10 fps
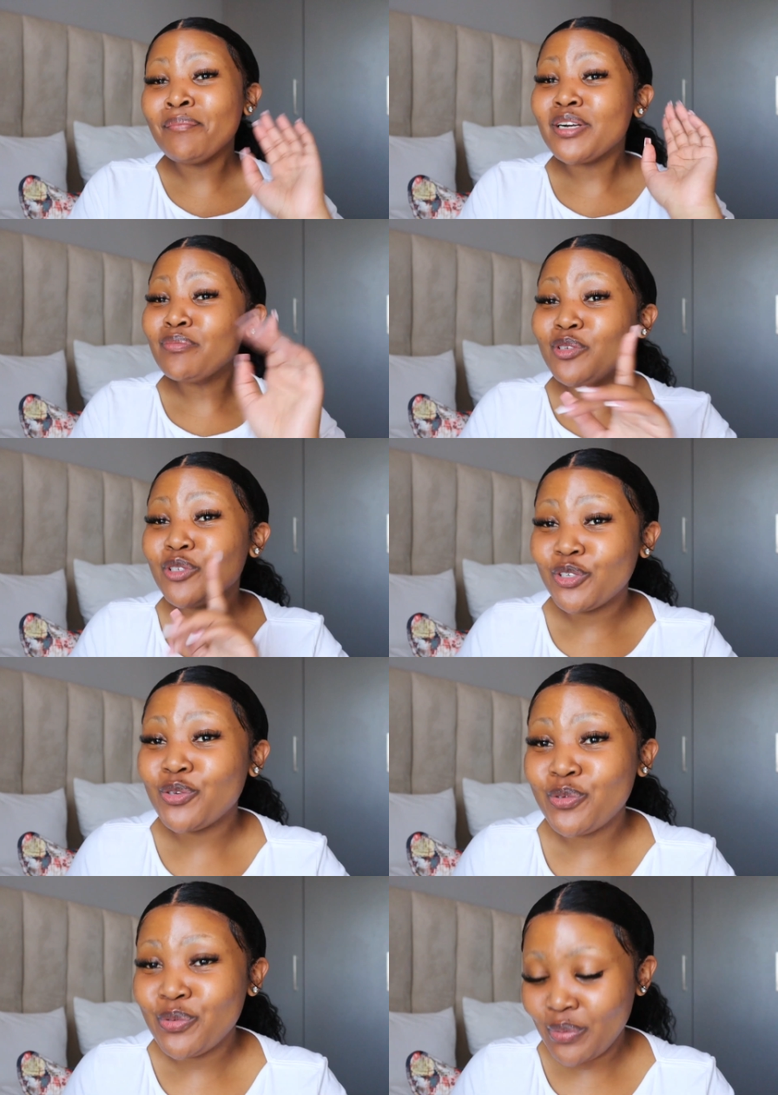But I'm going to
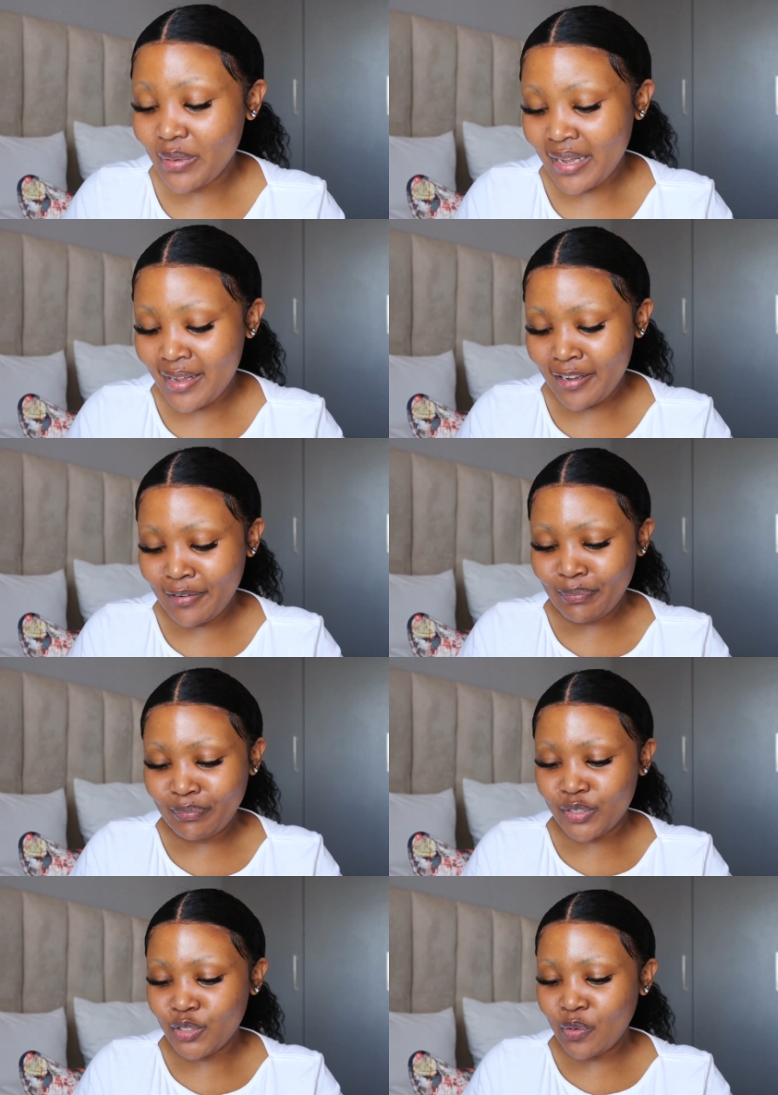show you.
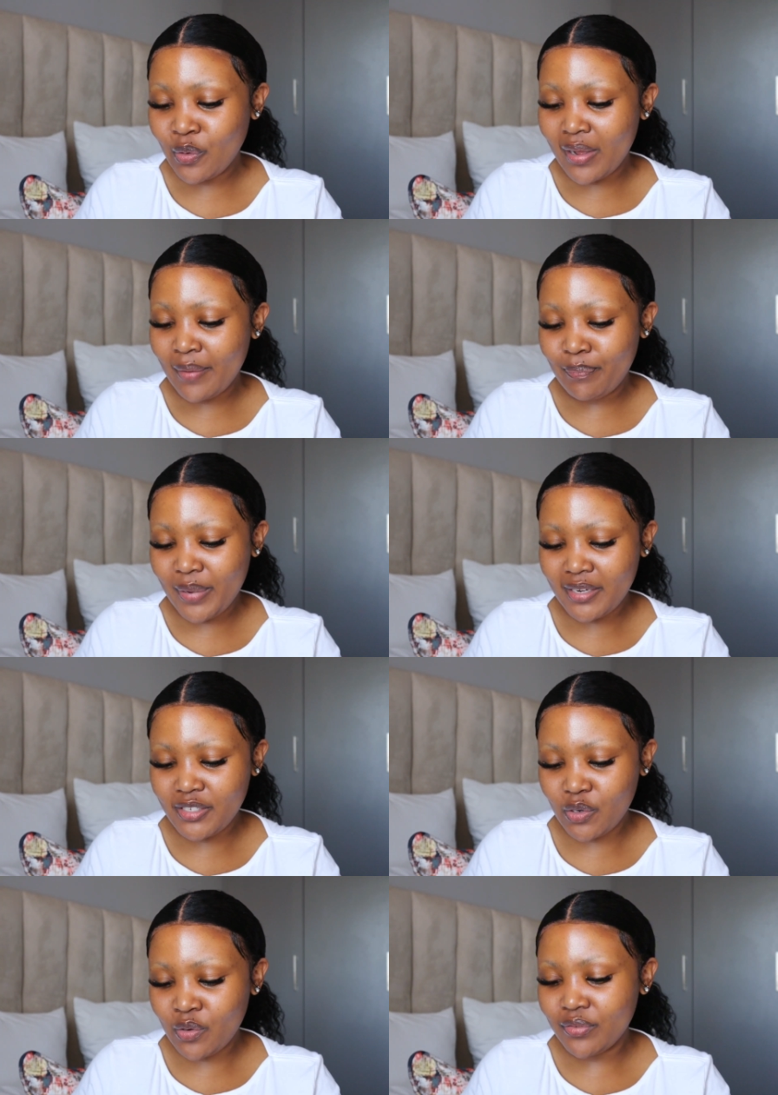So a
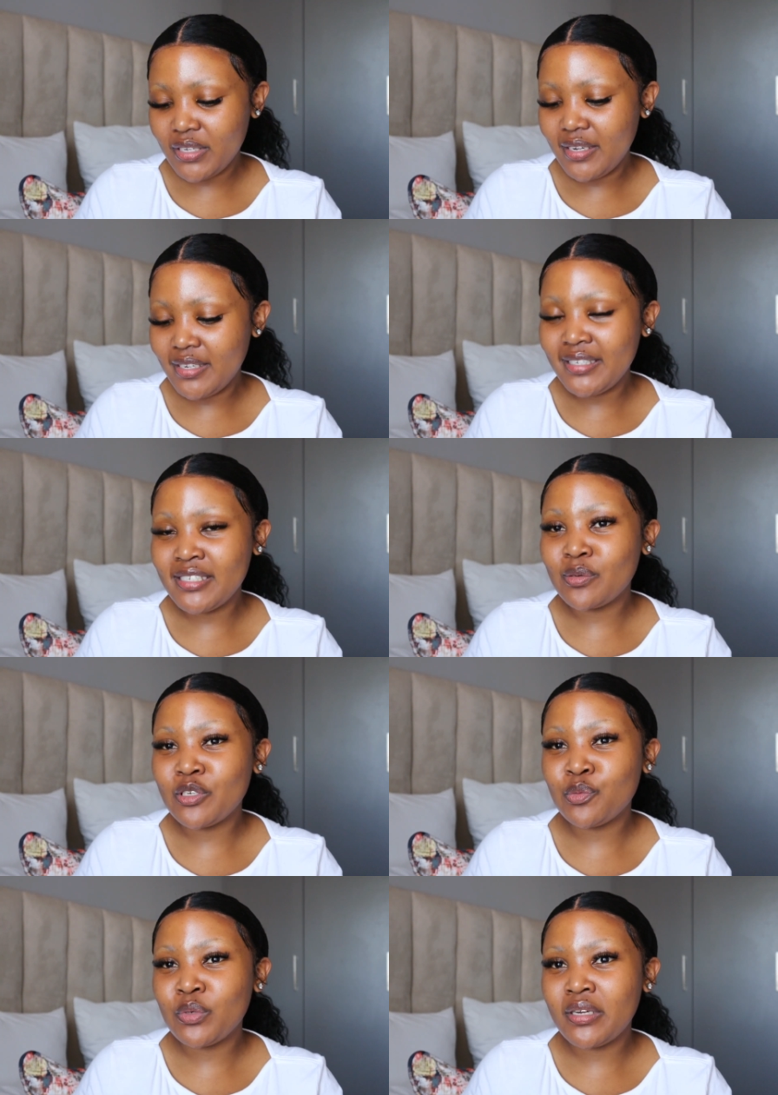part of her list,
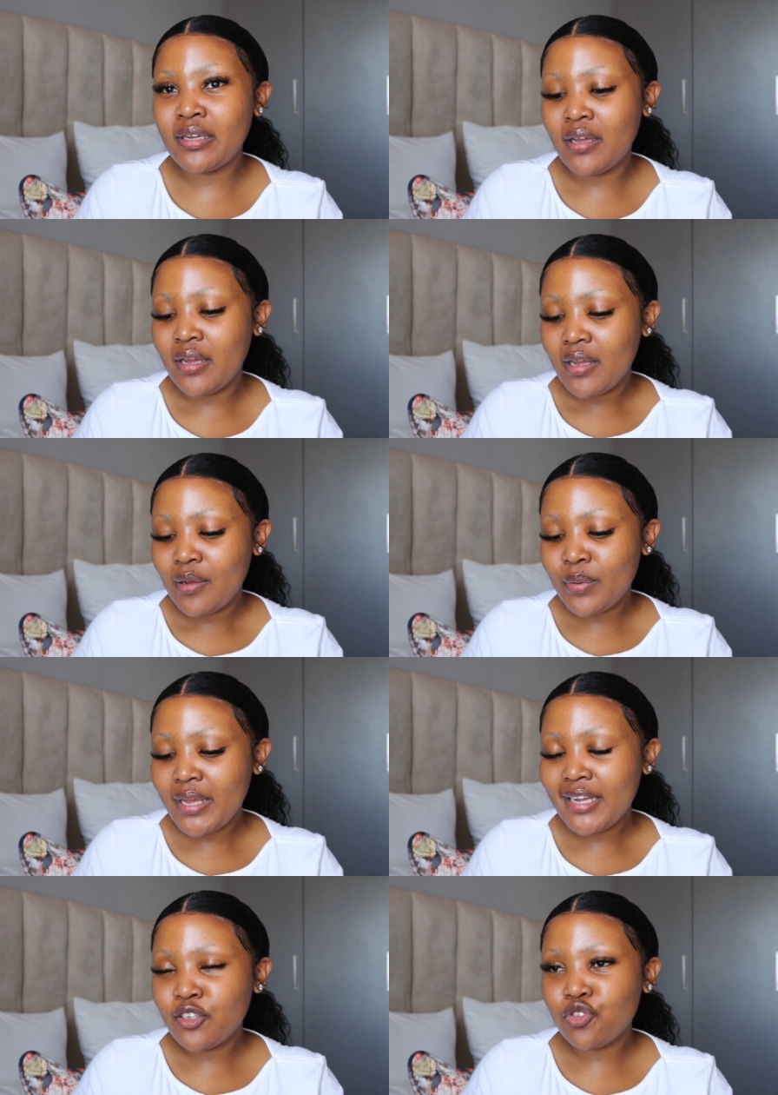because we
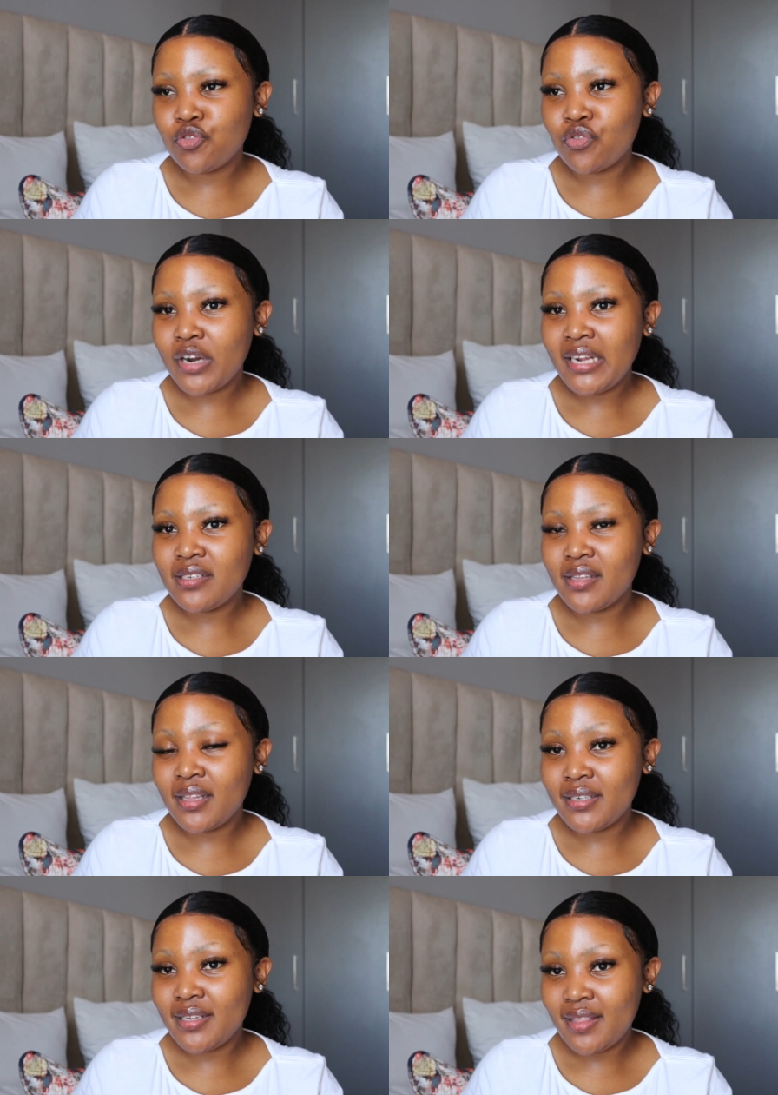had to write
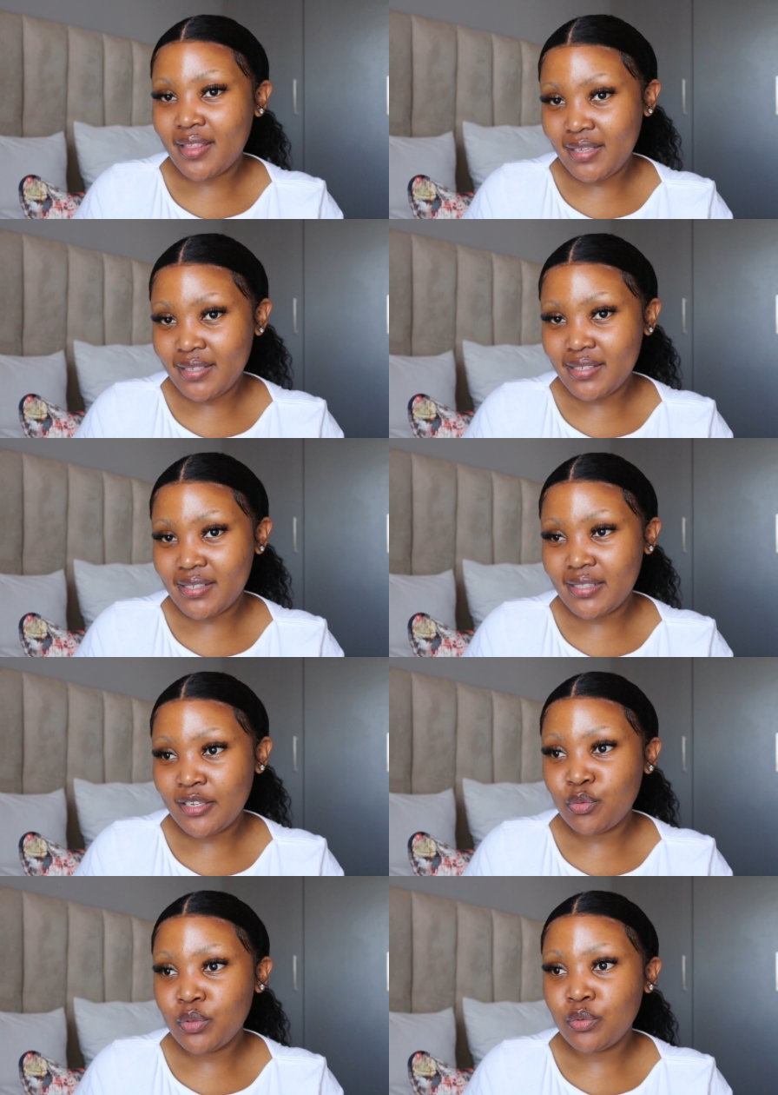3 things
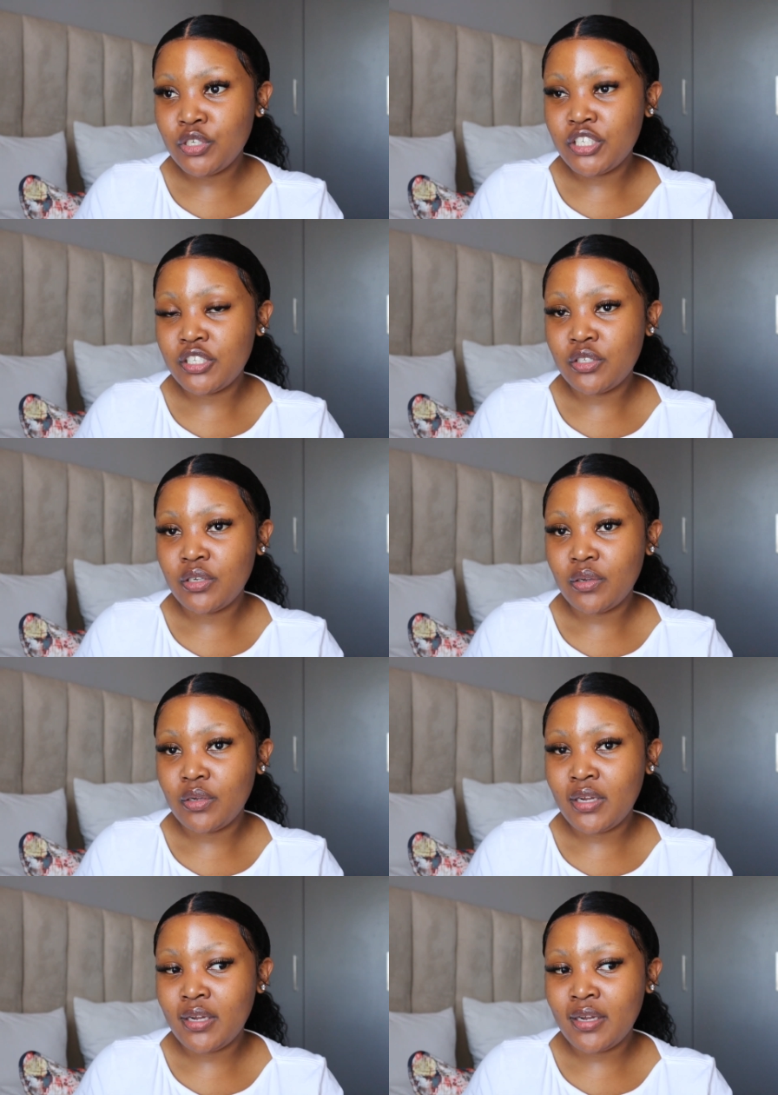that we wish,
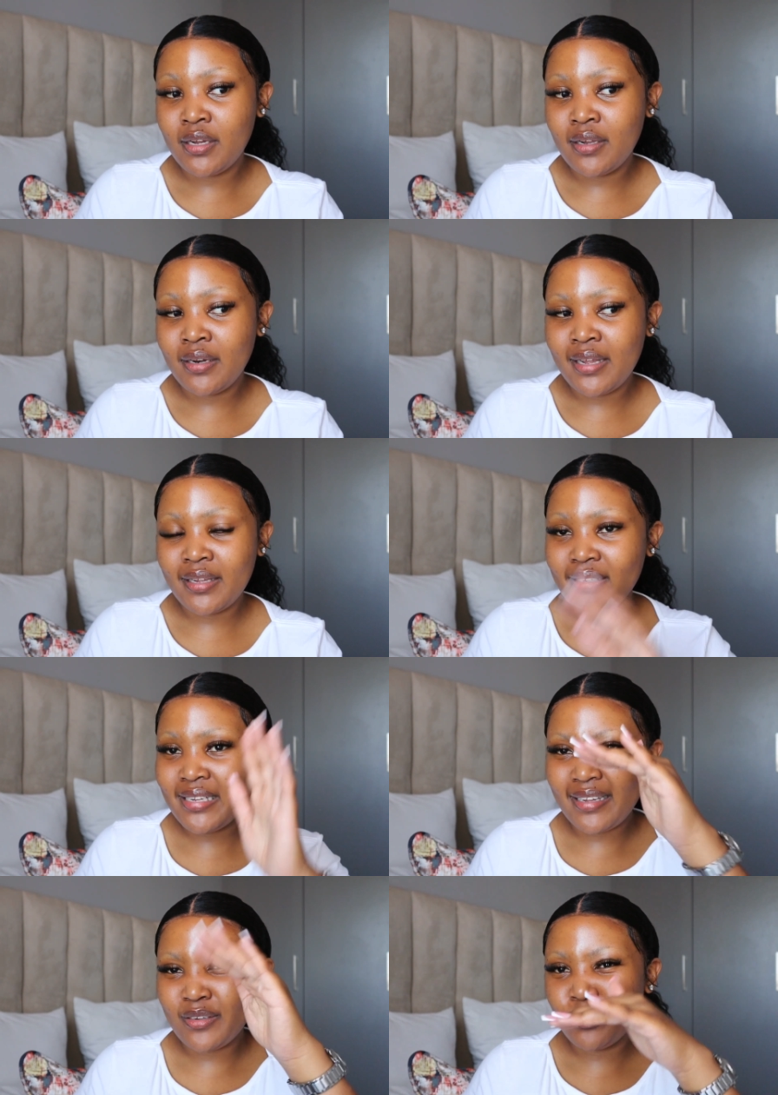like
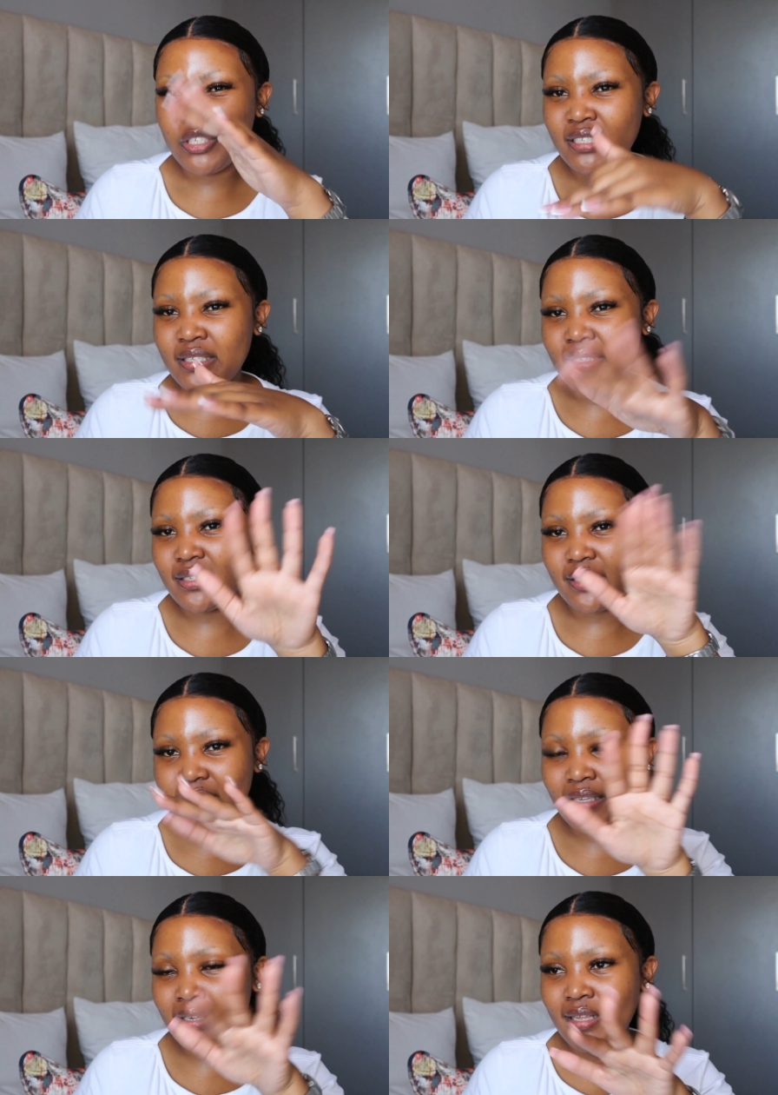a wish
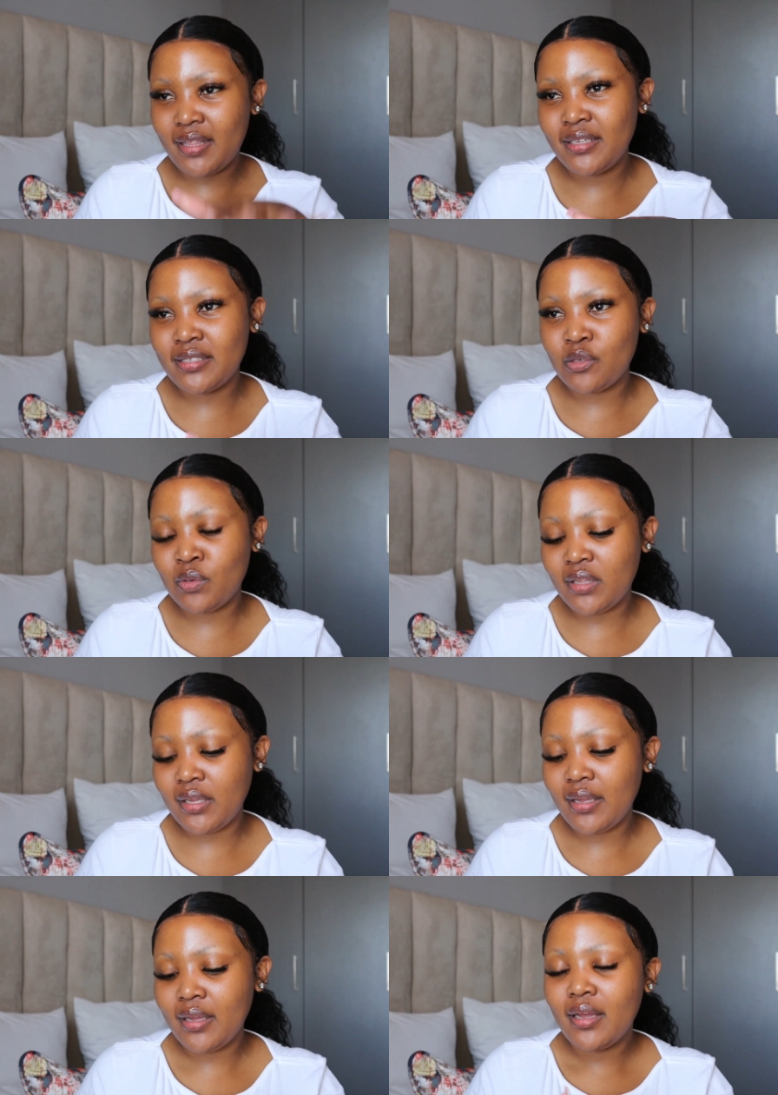list, 3 things on
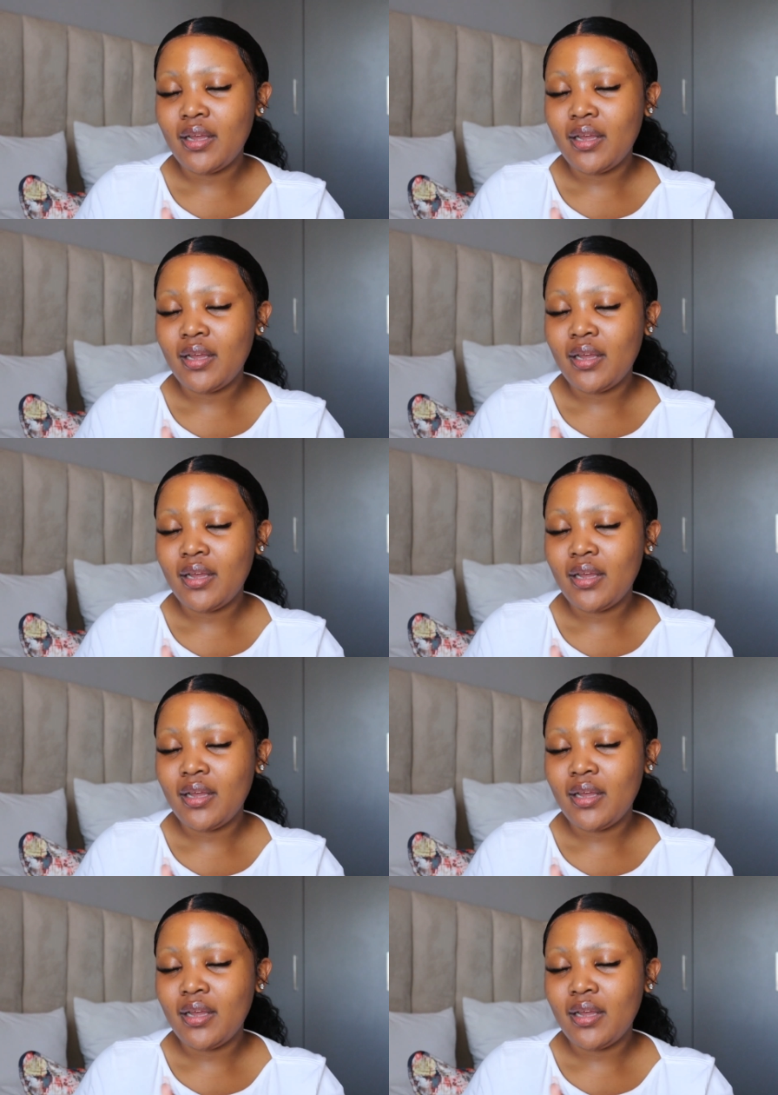there.